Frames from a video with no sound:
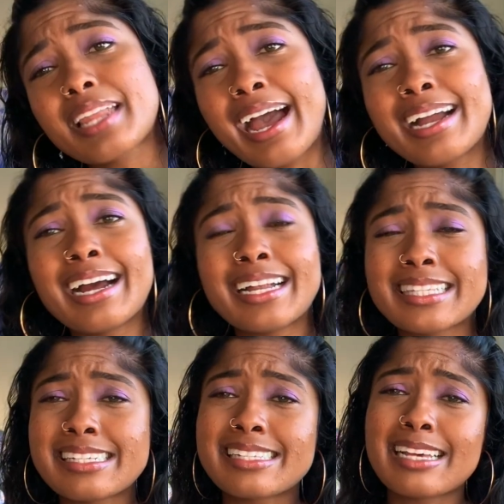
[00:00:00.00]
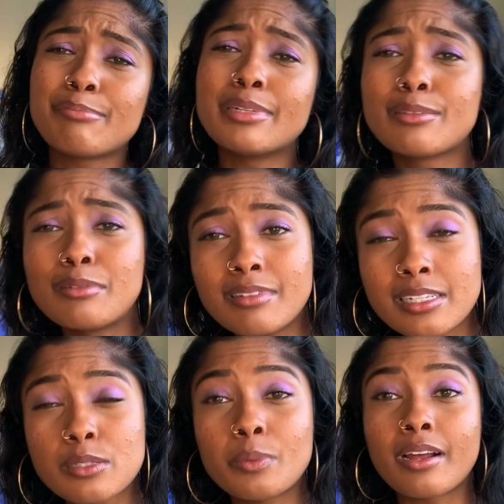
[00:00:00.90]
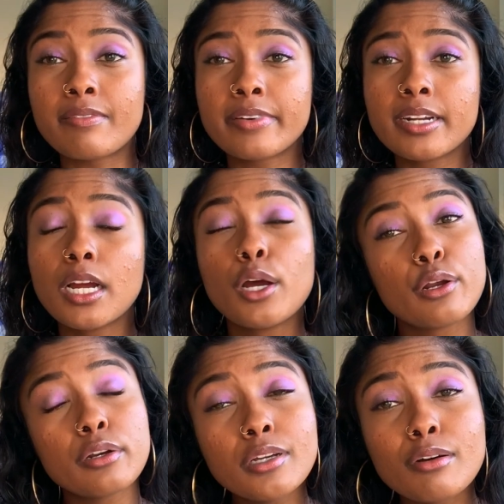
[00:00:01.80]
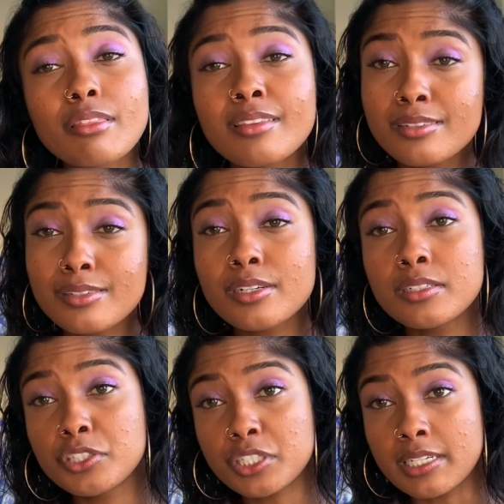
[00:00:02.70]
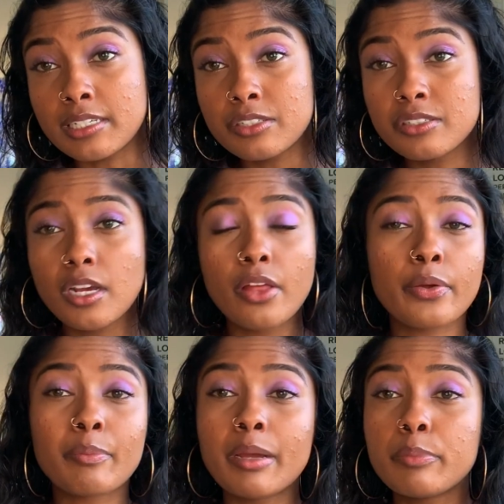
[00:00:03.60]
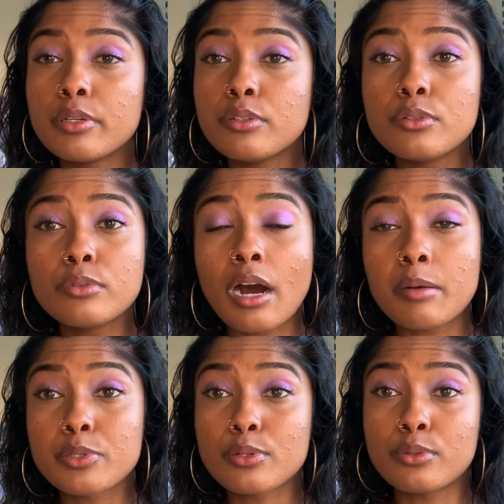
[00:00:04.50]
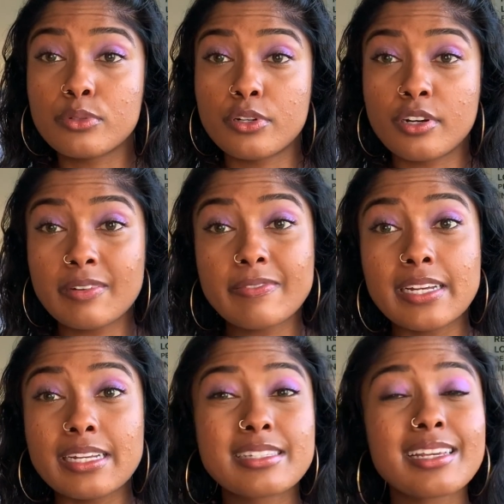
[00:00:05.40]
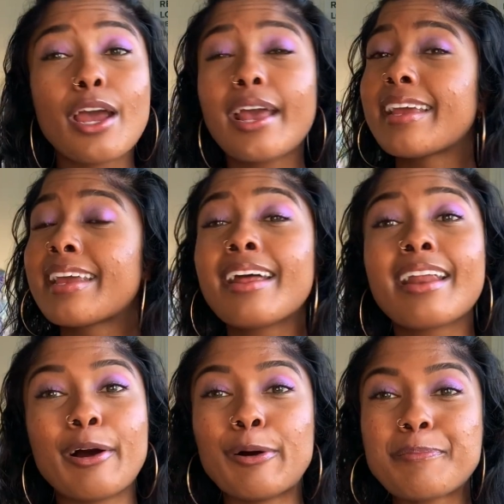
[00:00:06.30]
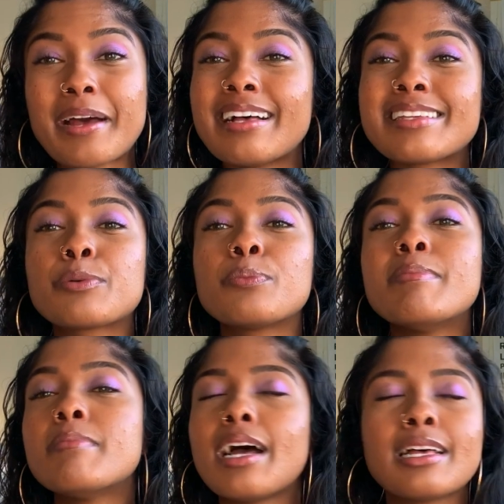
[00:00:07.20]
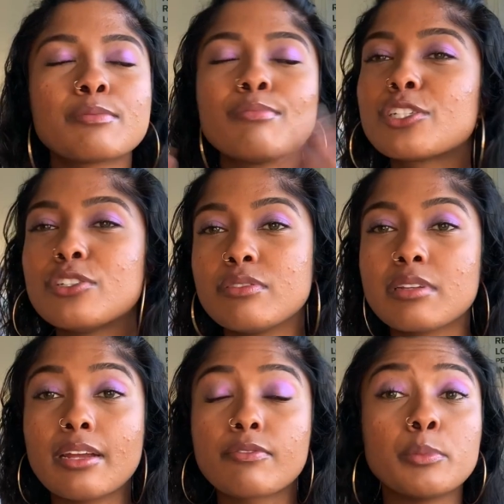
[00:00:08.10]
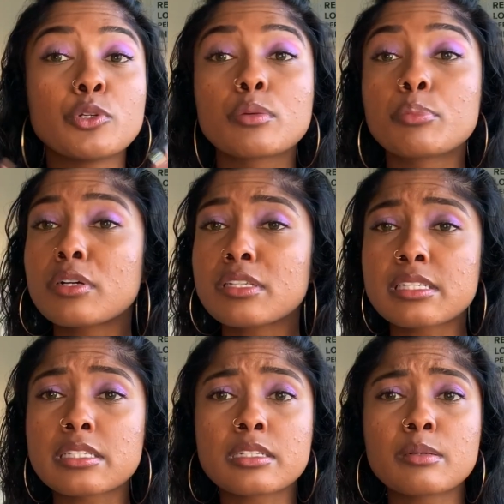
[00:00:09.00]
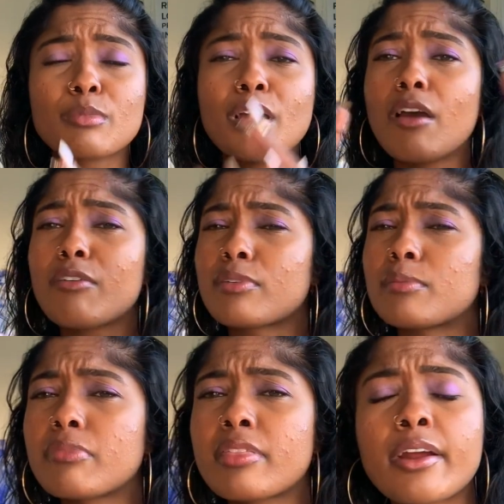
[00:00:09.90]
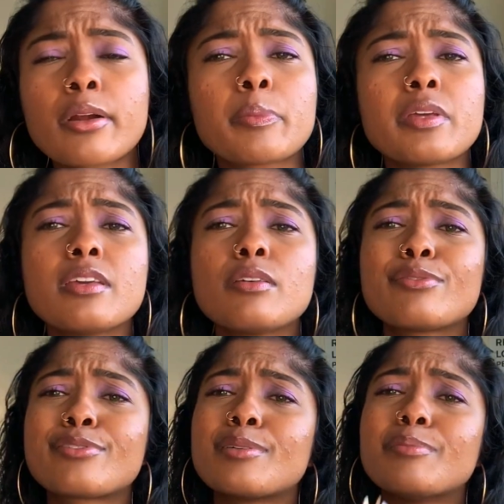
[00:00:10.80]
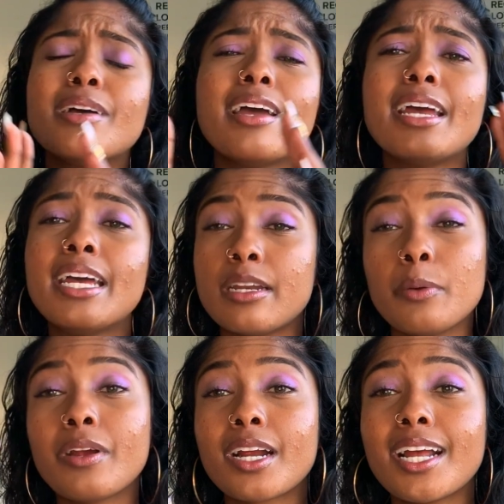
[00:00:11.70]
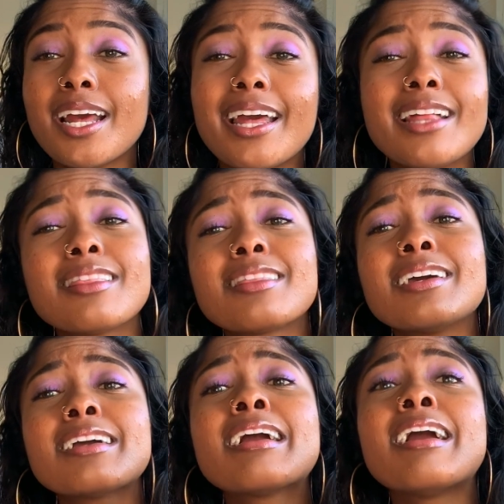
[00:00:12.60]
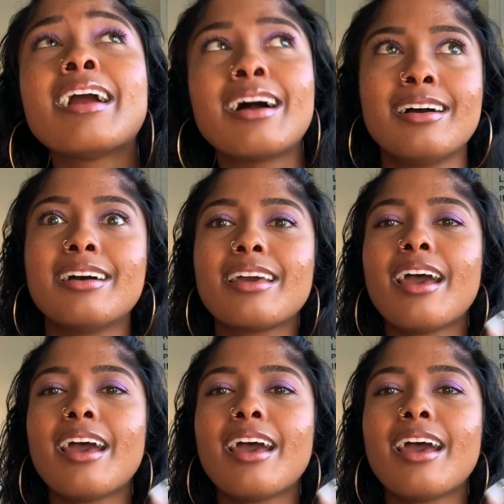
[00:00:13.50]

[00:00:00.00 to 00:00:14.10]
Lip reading: I got this, I've been through this, whatever. No, things are going to change. There might be new obstacles you're going to face. Get help as much as you can from your support system, from therapy, from anywhere. And thank God